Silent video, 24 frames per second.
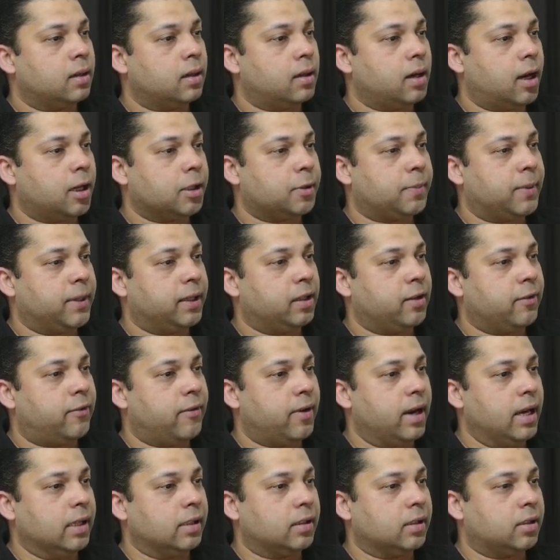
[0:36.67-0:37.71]
Grasping the
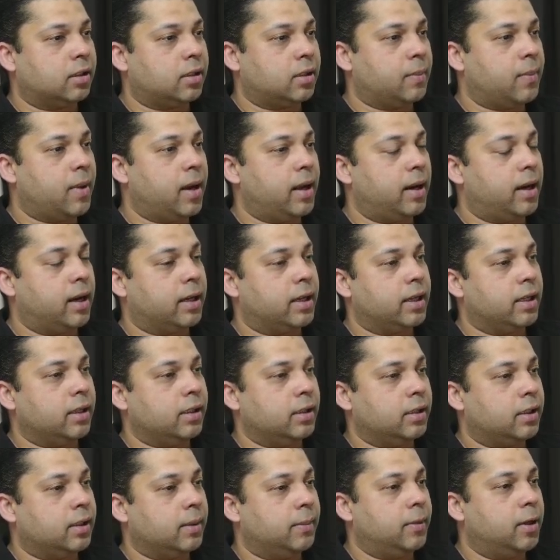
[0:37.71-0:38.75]
file system hierarchy.
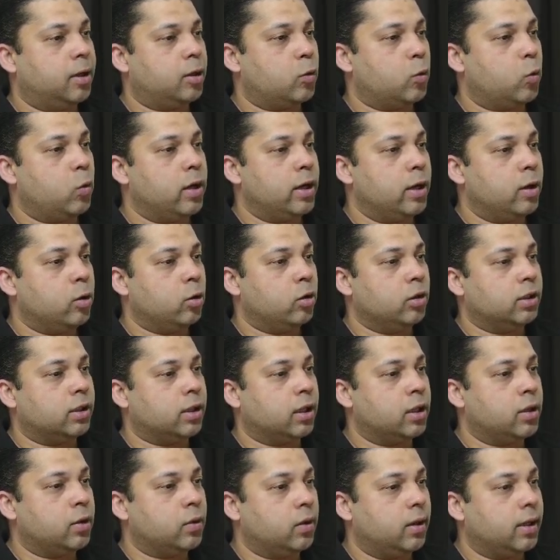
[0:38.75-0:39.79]
Similar to Windows,
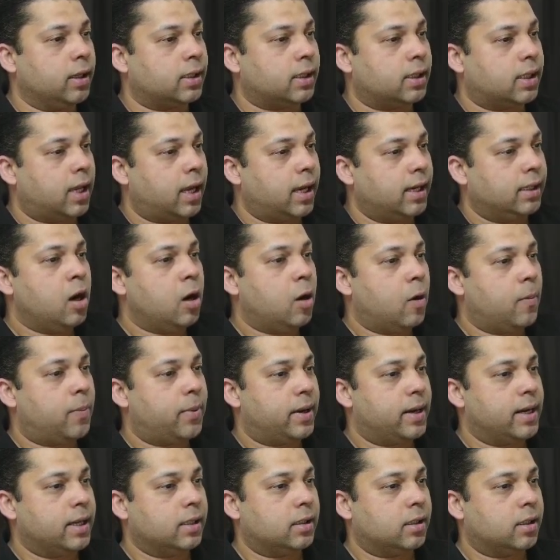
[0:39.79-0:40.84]
a Unix-like
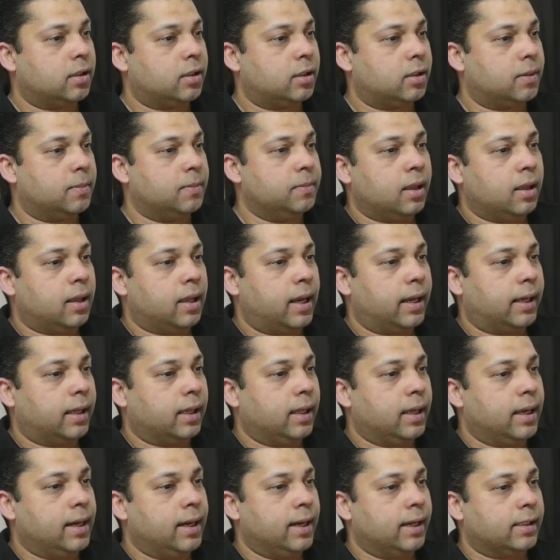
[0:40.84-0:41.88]
operating system like
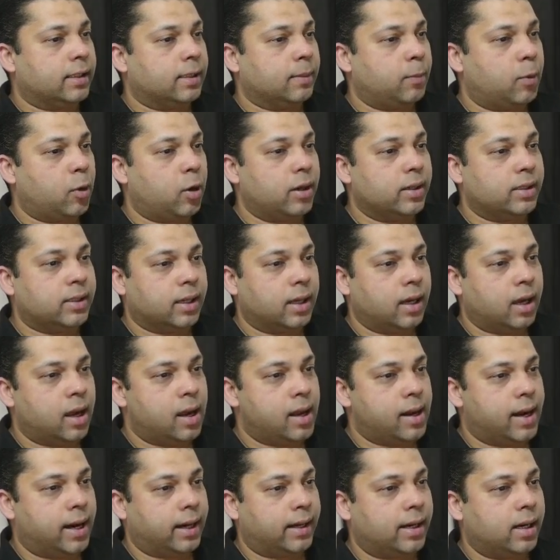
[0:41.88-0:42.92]
Linux employs a
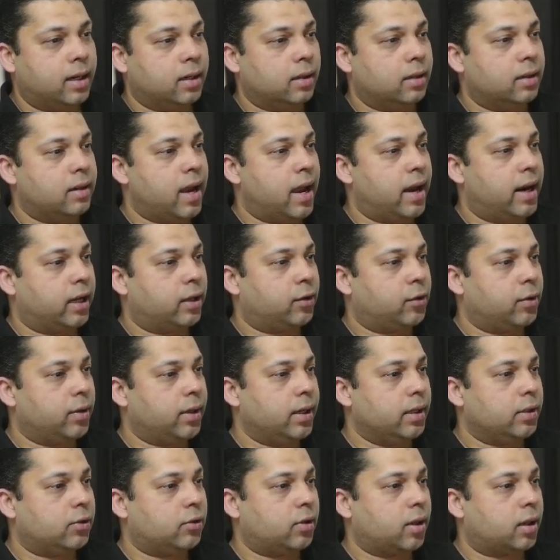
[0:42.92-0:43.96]
hierarchical
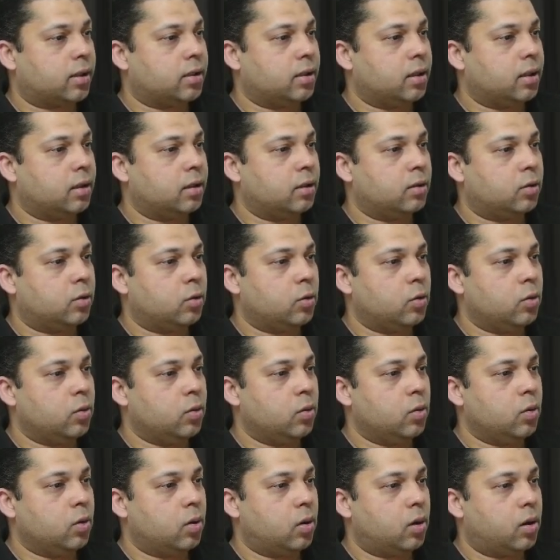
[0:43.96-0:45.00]
directory structure
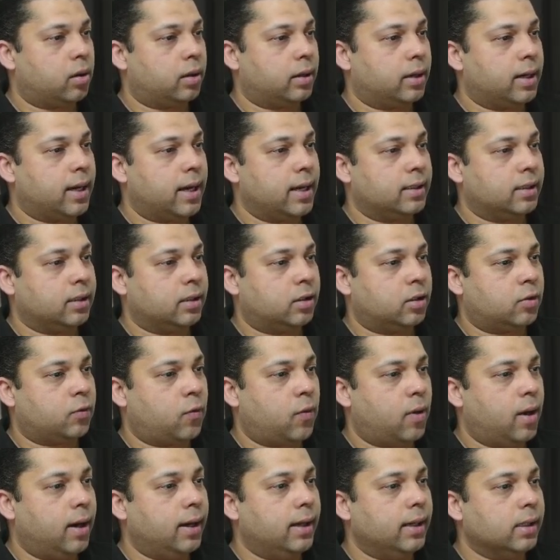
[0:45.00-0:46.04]
to organize its
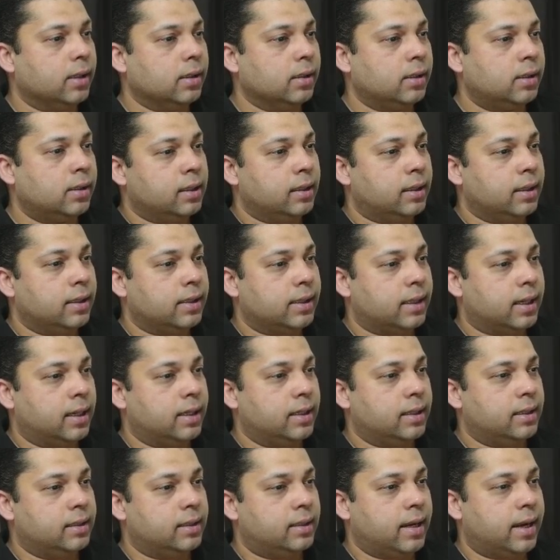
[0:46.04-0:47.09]
files. This
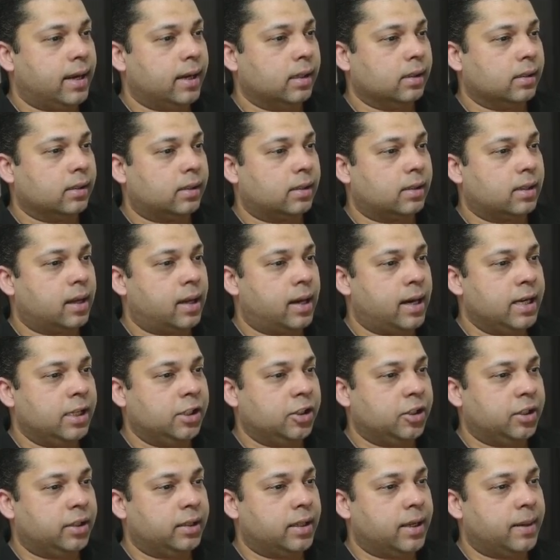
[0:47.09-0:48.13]
entails
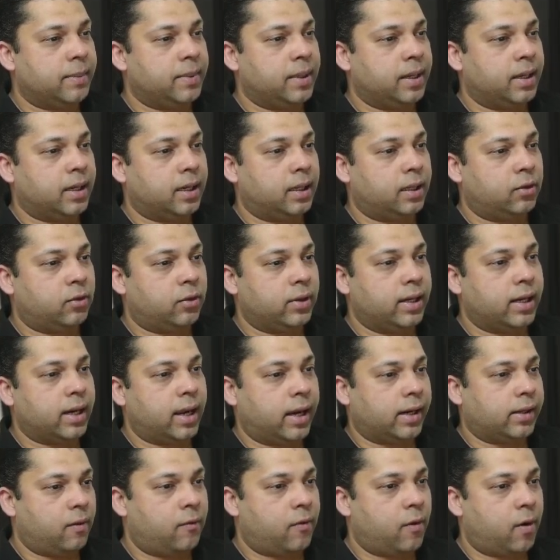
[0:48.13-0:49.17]
arranging them in a
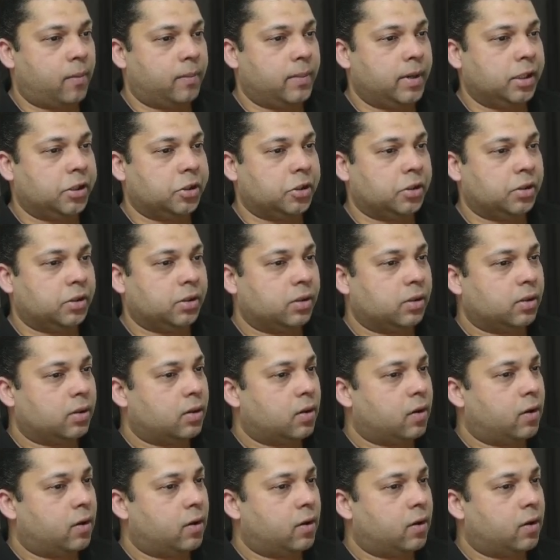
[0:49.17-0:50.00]
tree-like formation